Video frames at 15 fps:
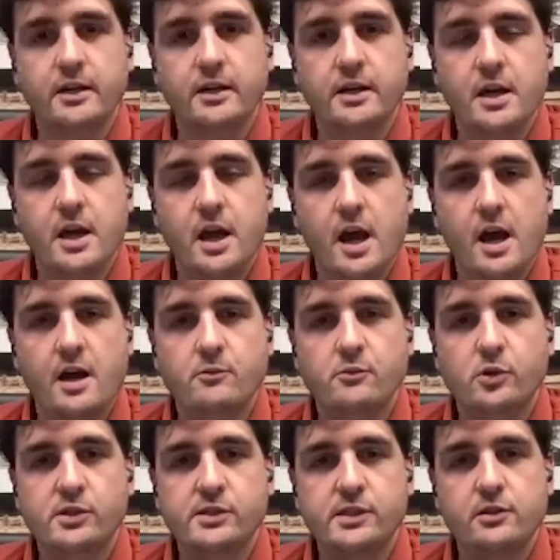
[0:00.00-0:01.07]
Yeah.
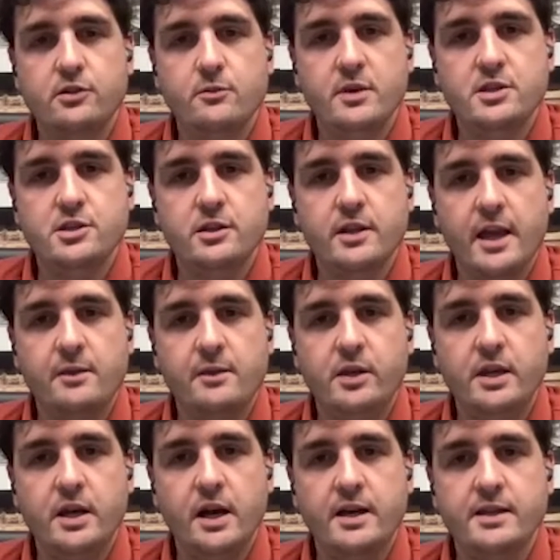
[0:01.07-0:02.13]
Um, well, so you mentioned
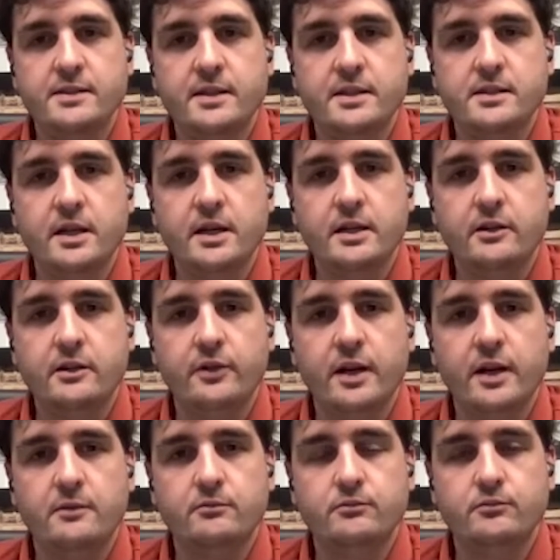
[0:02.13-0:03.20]
APIs. That's kind of
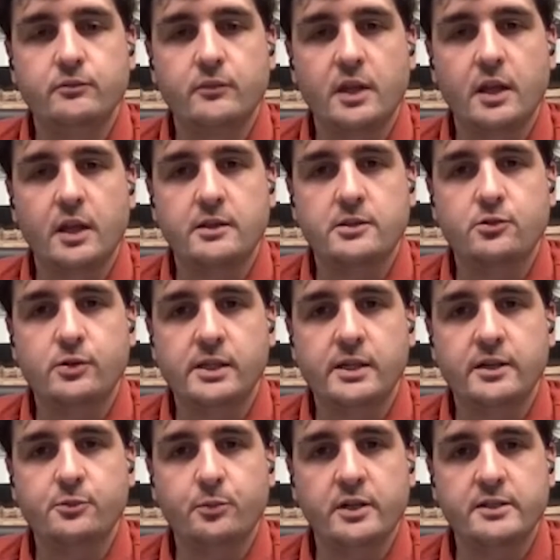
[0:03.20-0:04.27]
um,
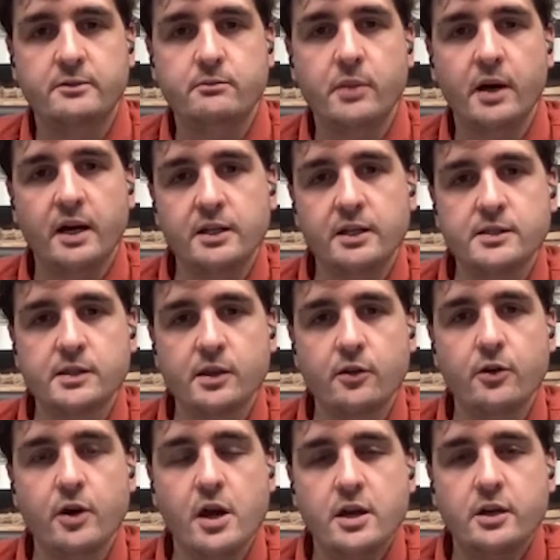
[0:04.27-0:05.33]
Twilio's bread and butter.
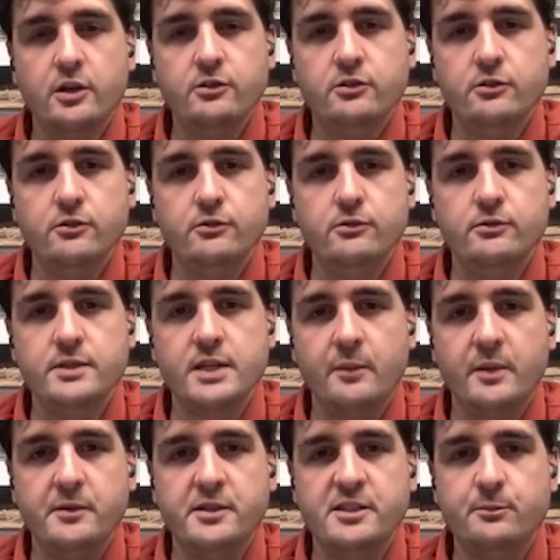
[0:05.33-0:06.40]
So could you
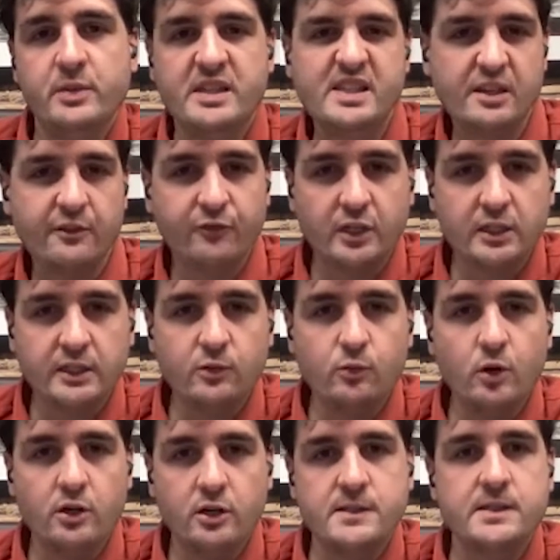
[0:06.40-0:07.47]
tell me specifically
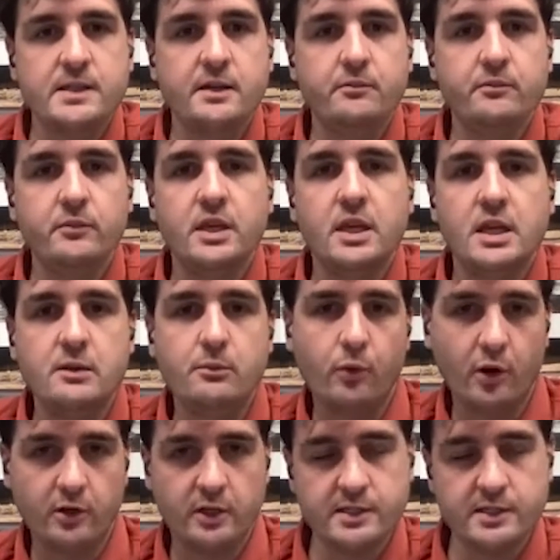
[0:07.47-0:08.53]
what are some key
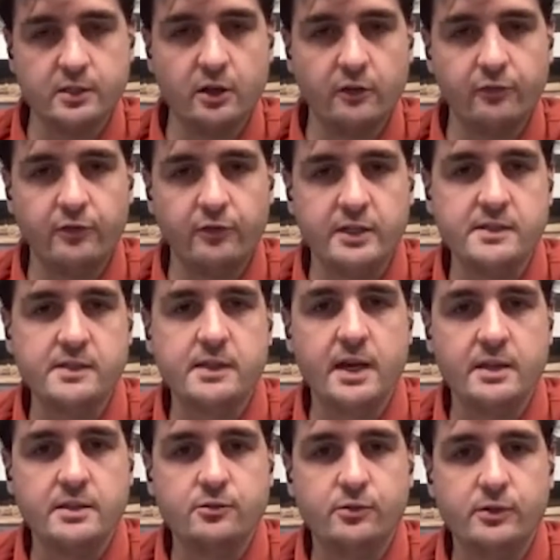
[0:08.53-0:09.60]
products and offerings
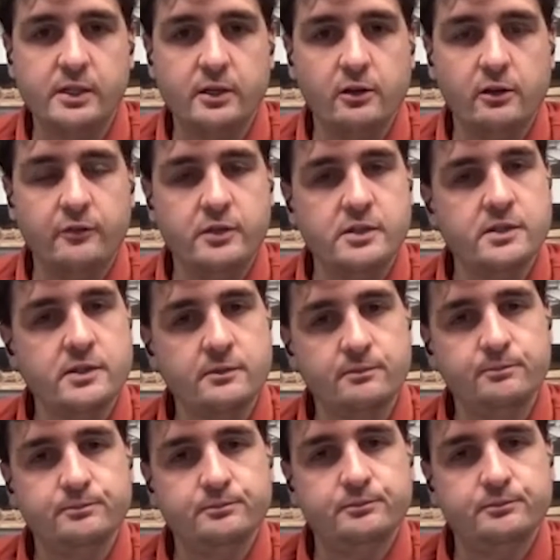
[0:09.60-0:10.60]
that Twilio offers?